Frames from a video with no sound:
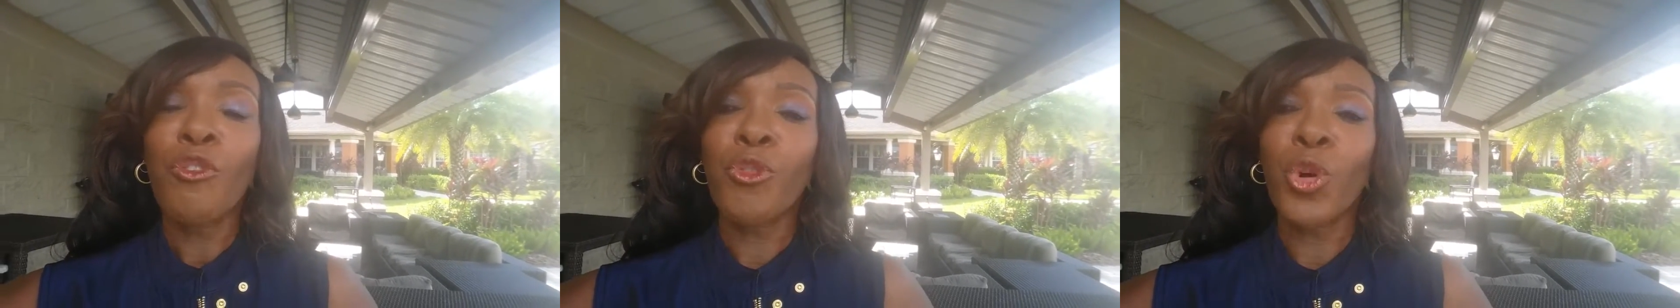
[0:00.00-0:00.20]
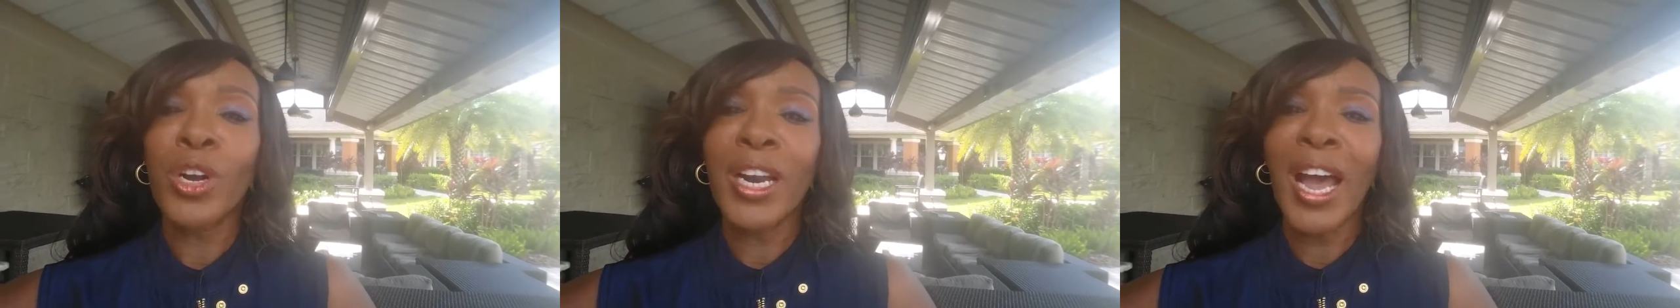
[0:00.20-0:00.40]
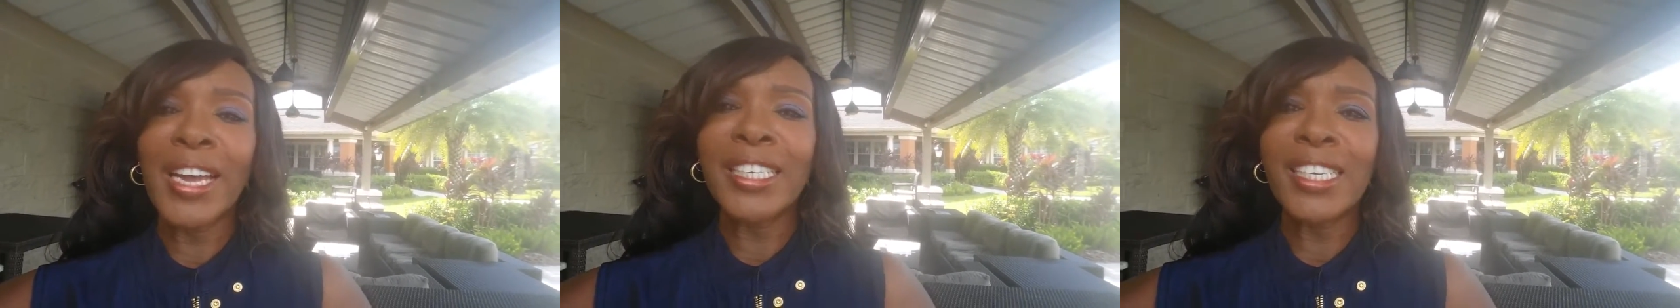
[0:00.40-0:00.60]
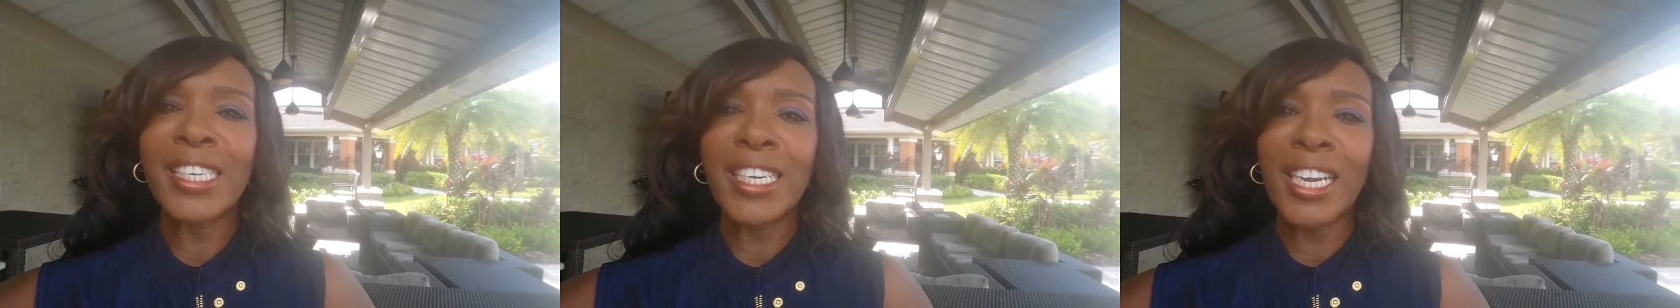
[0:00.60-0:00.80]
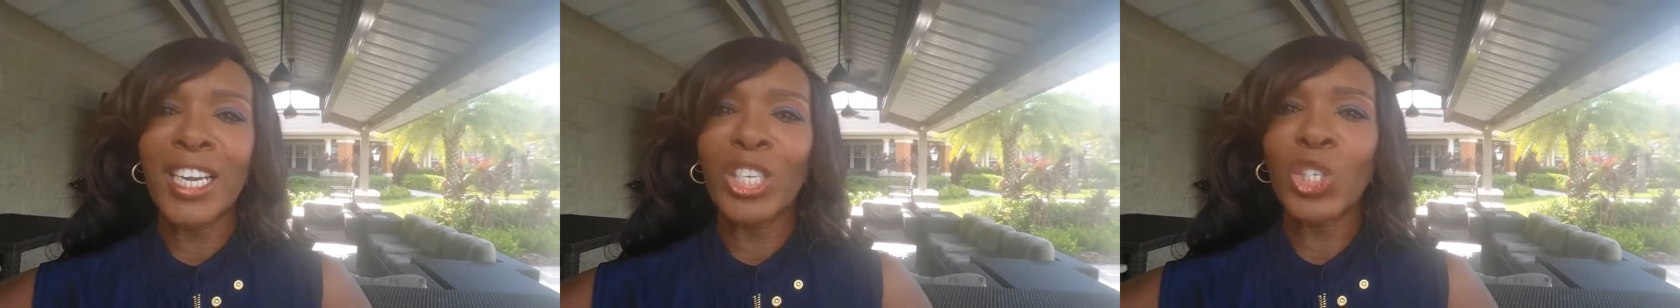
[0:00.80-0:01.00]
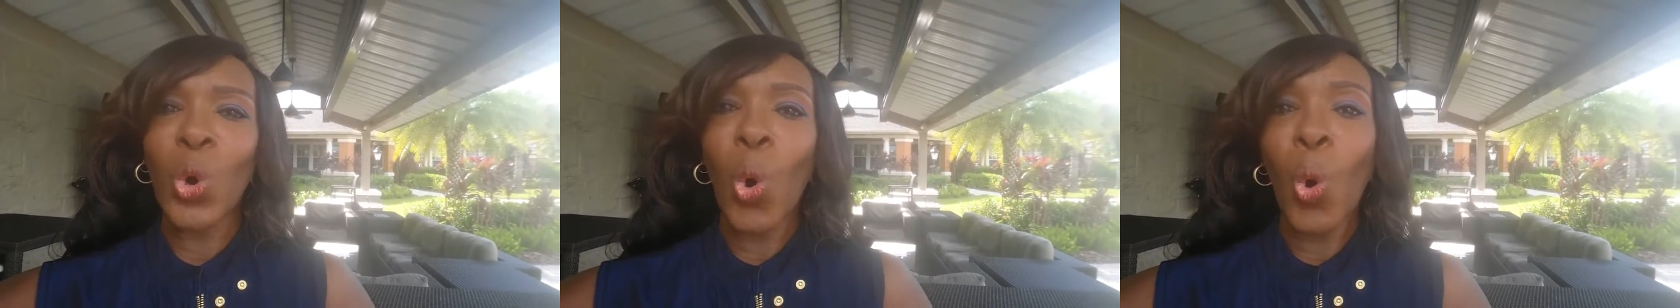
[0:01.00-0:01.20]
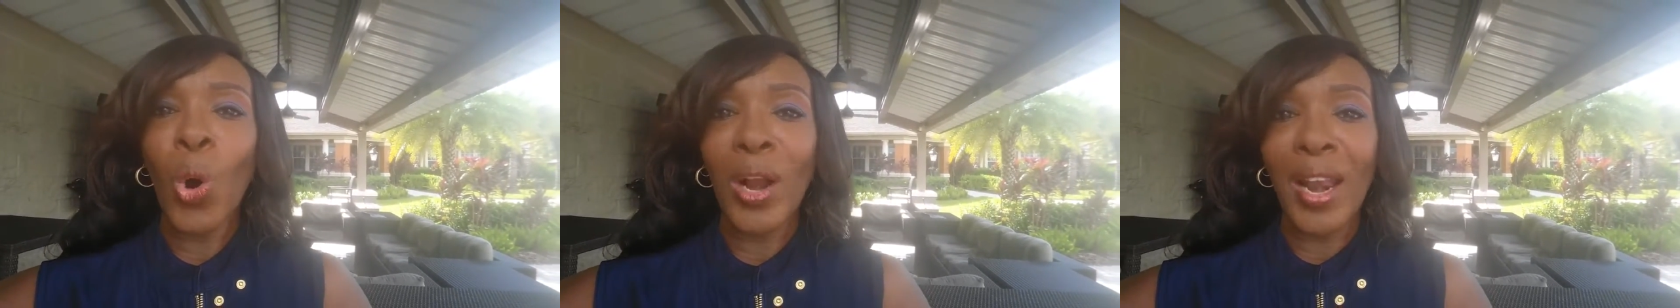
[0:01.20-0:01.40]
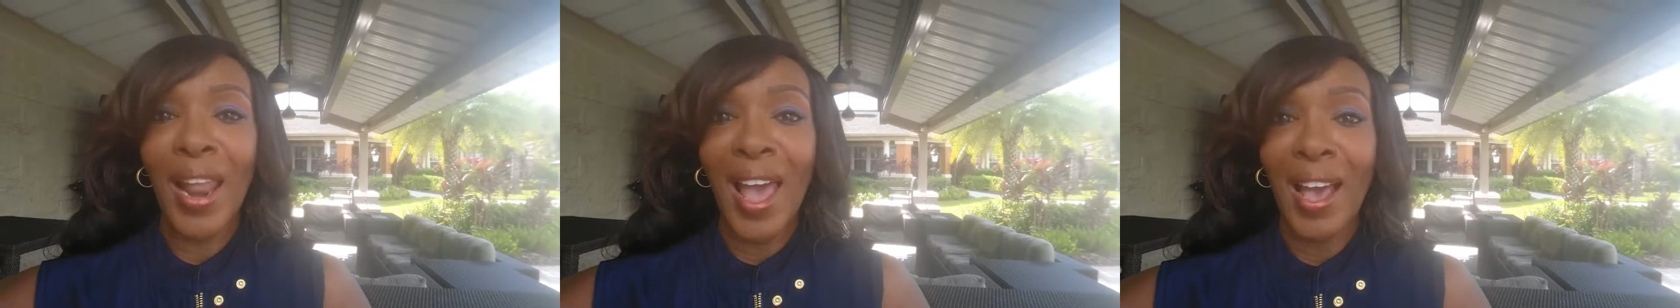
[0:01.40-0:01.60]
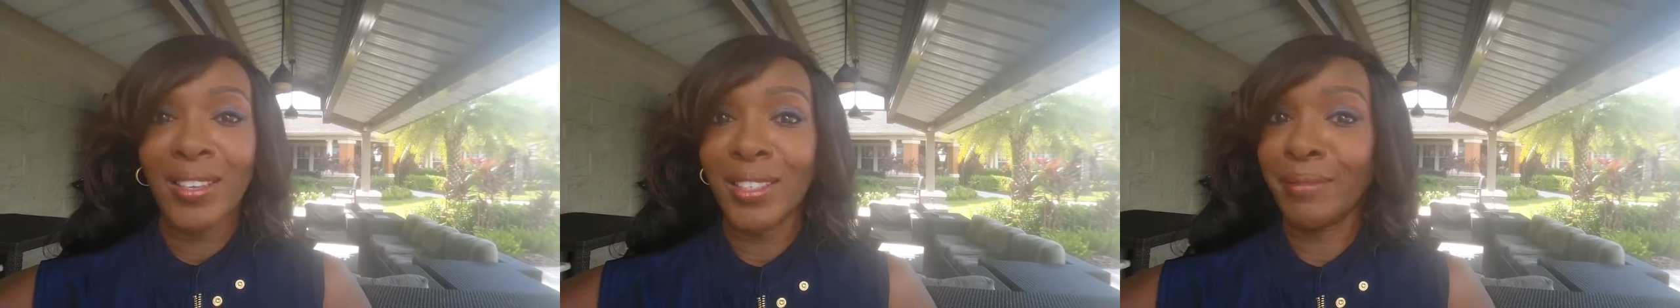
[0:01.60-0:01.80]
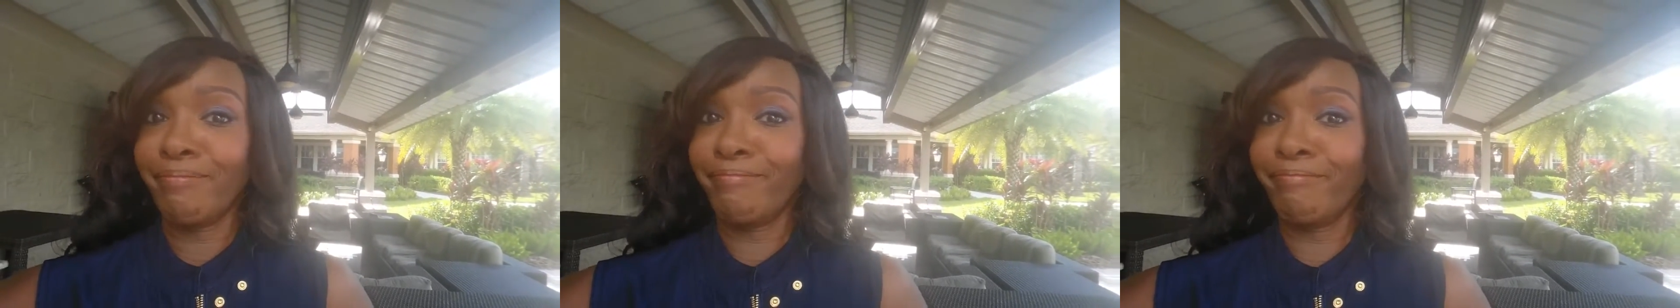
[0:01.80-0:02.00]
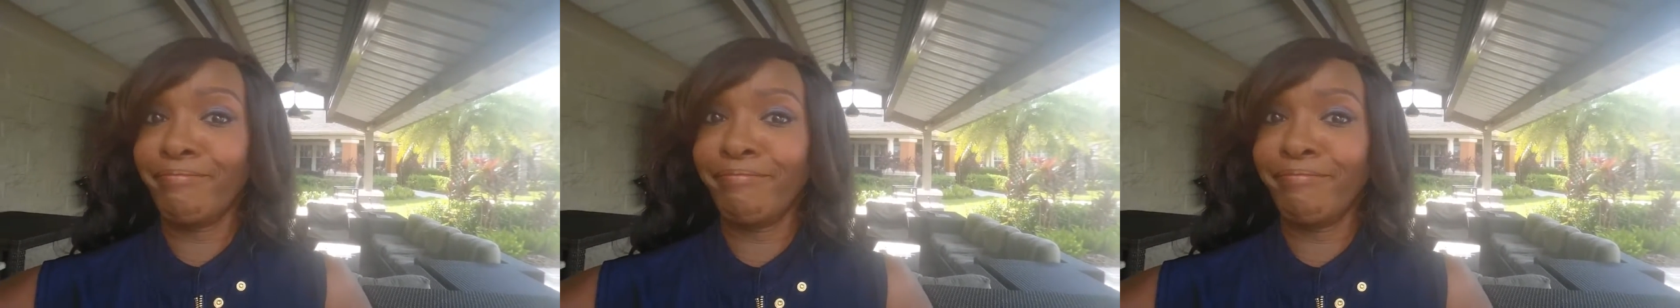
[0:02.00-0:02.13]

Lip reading: for 90 days or less.